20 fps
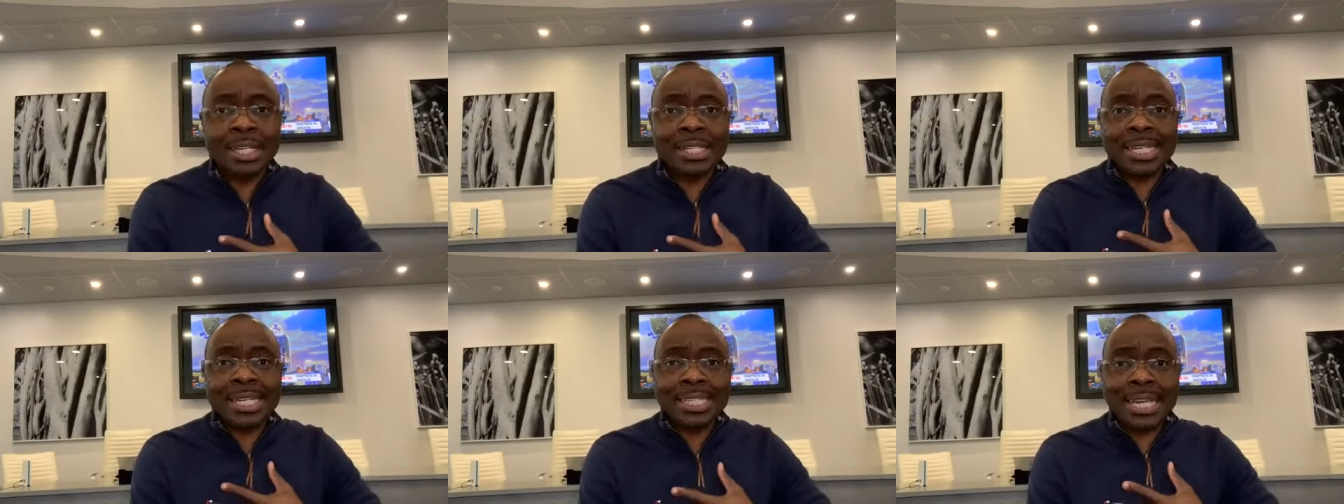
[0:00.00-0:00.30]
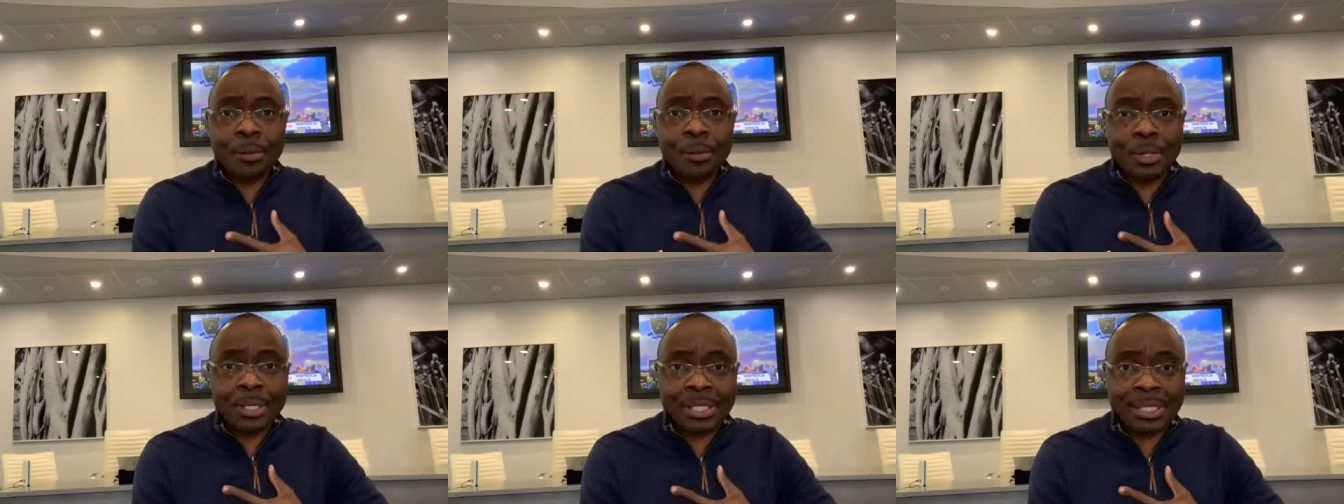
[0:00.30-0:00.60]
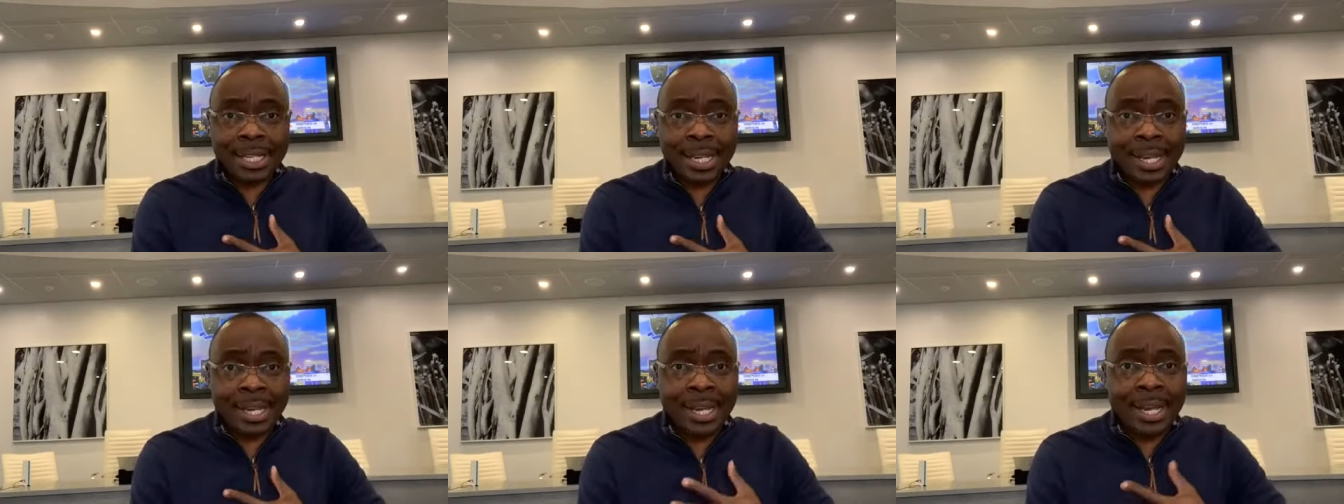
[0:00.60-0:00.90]
He says, I was
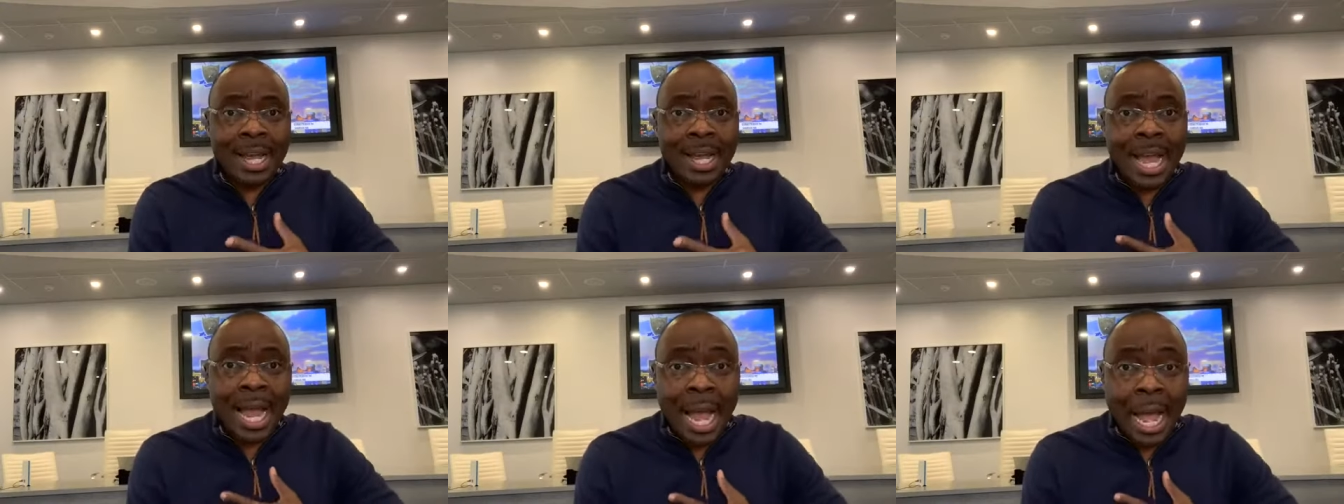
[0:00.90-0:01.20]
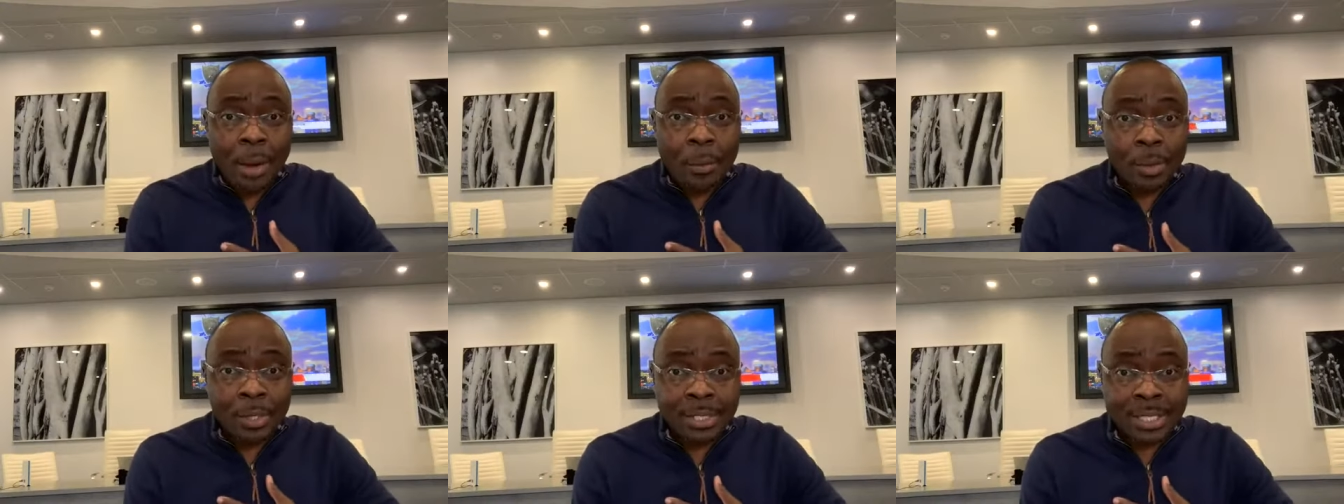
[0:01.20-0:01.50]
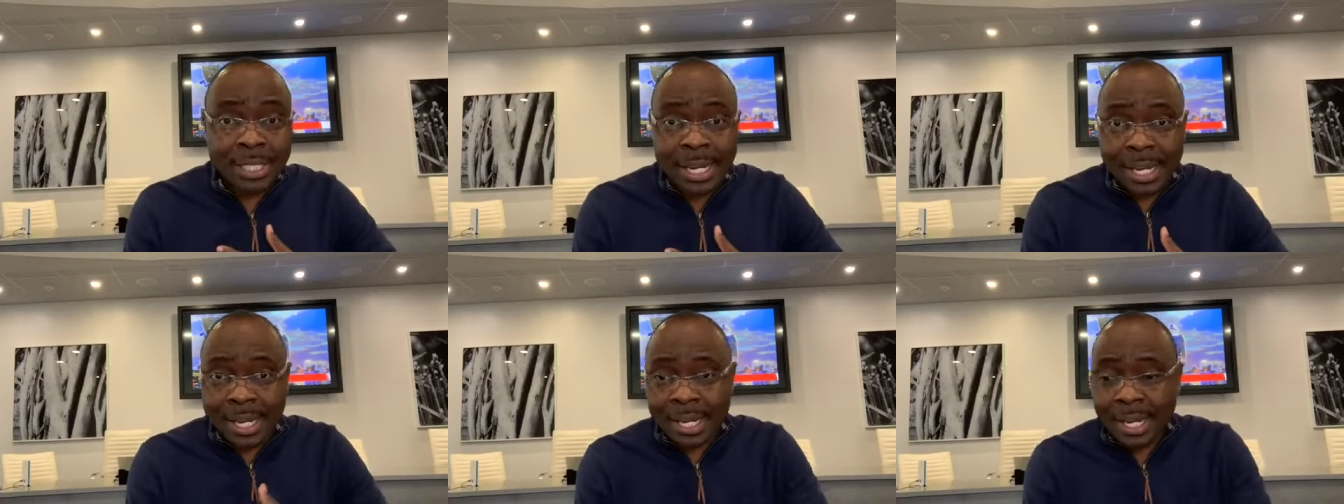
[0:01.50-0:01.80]
sick, I
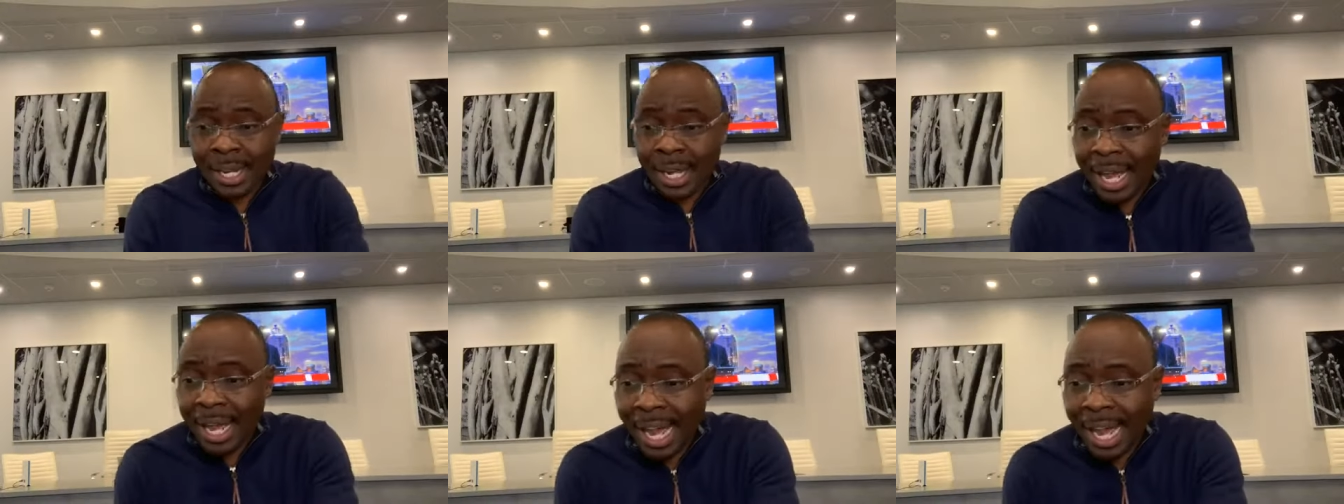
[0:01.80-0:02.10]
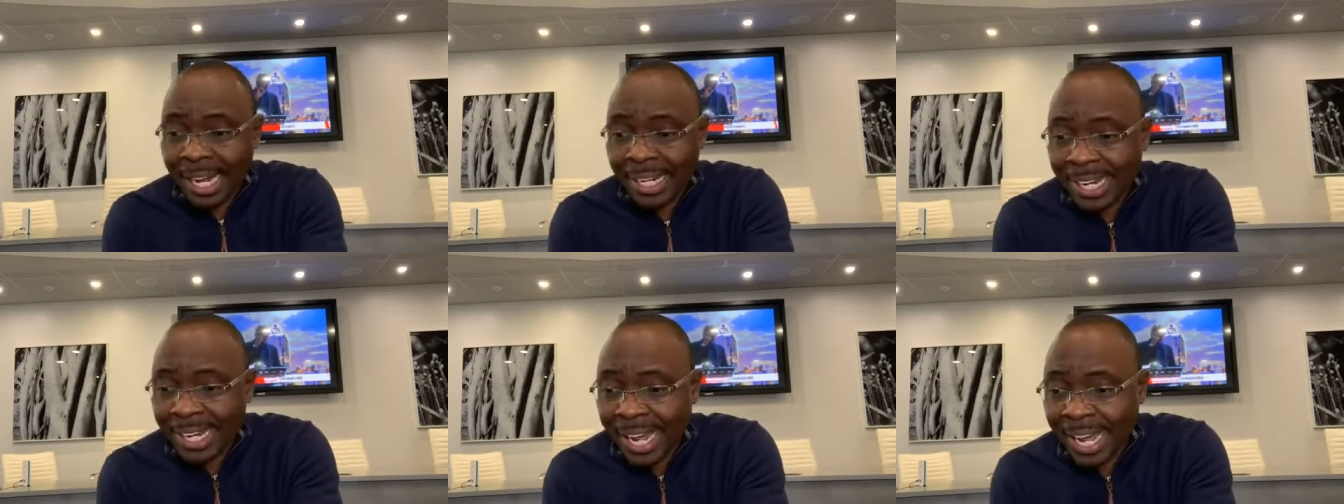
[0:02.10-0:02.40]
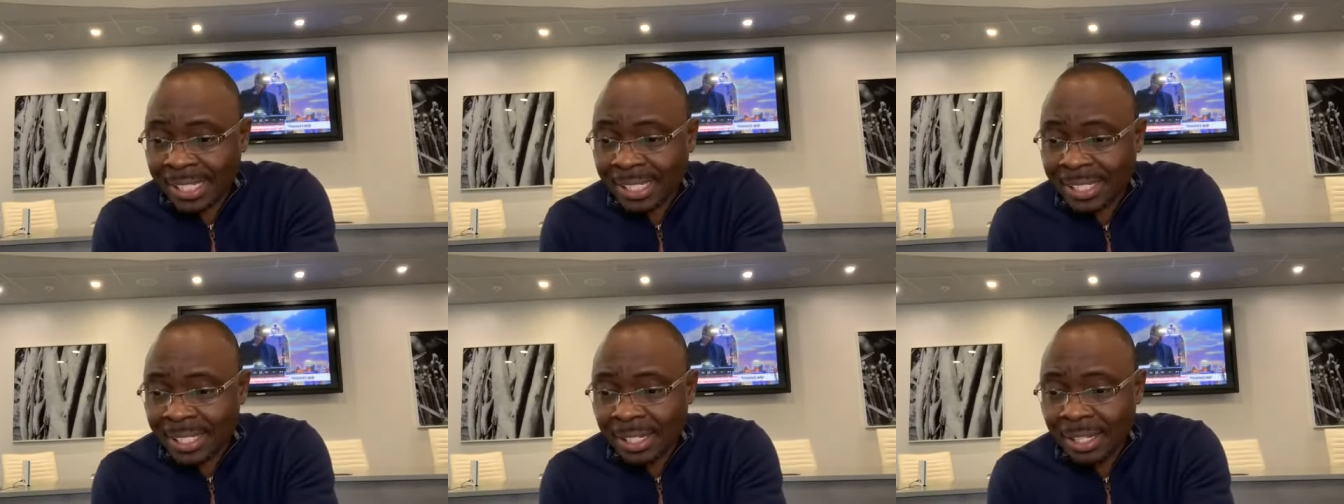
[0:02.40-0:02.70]
was sick, and
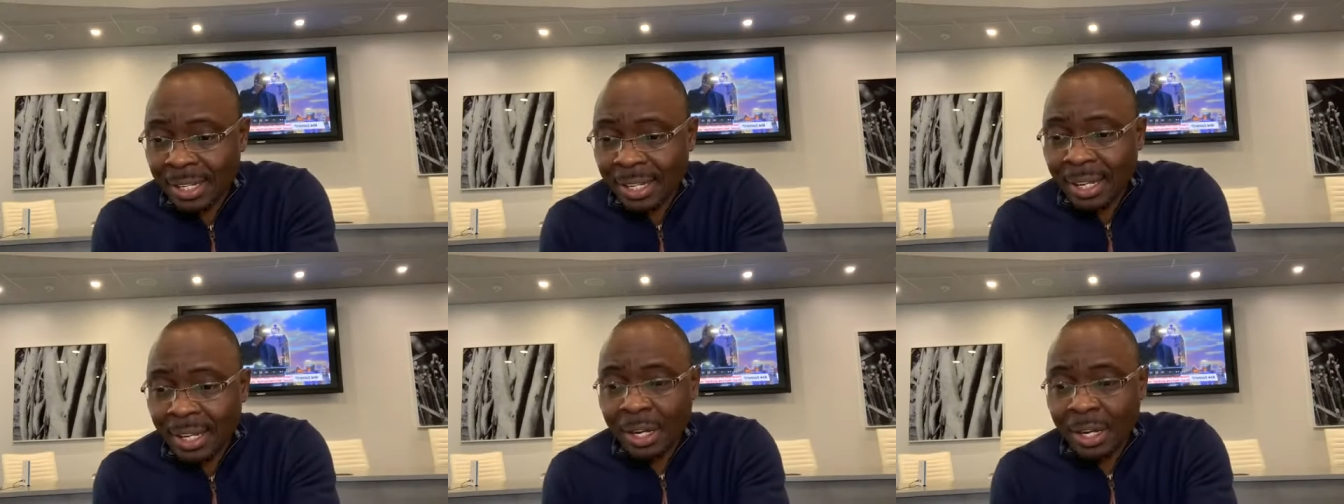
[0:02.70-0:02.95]
yet